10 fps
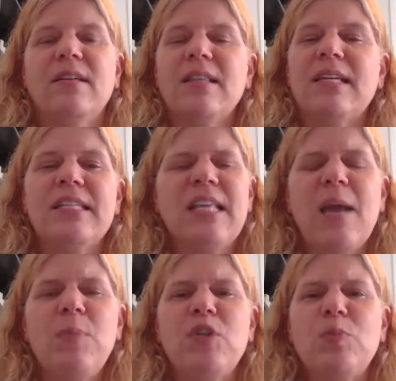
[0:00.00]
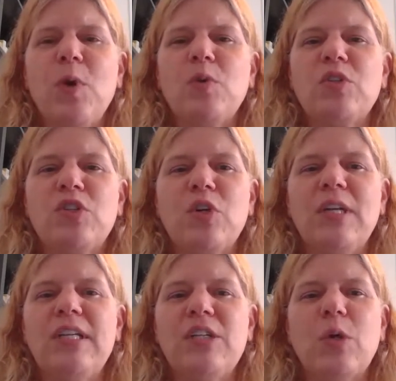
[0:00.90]
The disciples spoke
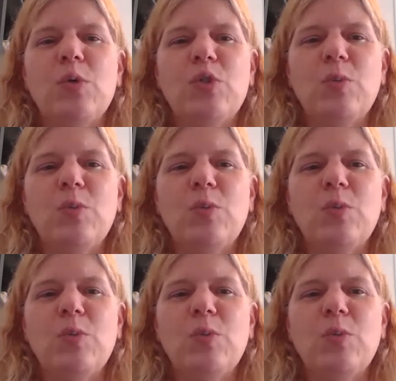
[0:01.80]
sternly to those who